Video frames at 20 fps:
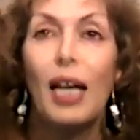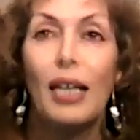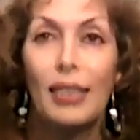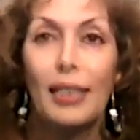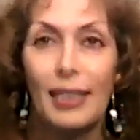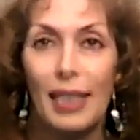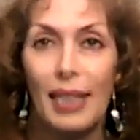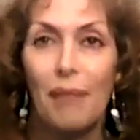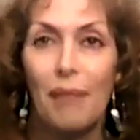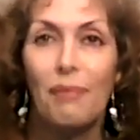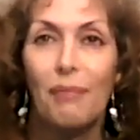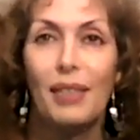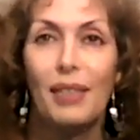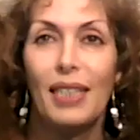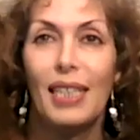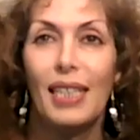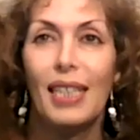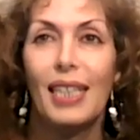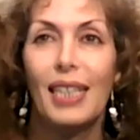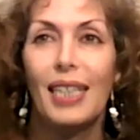
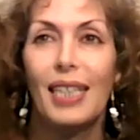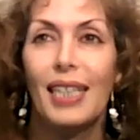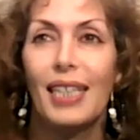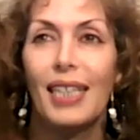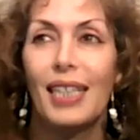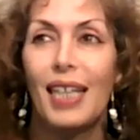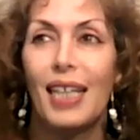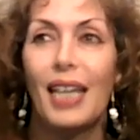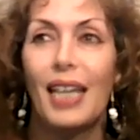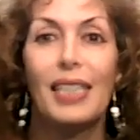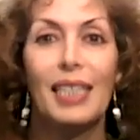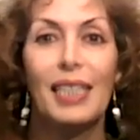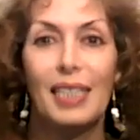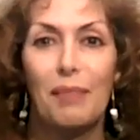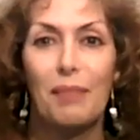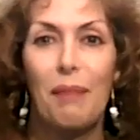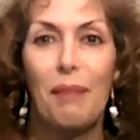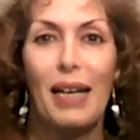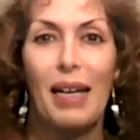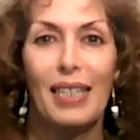something
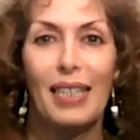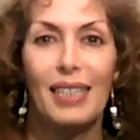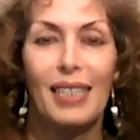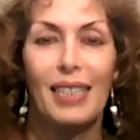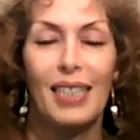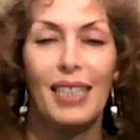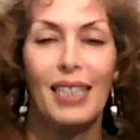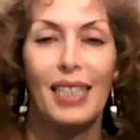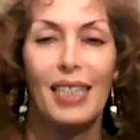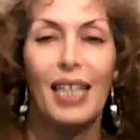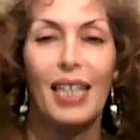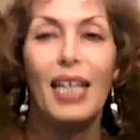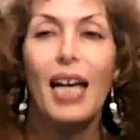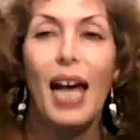unexpected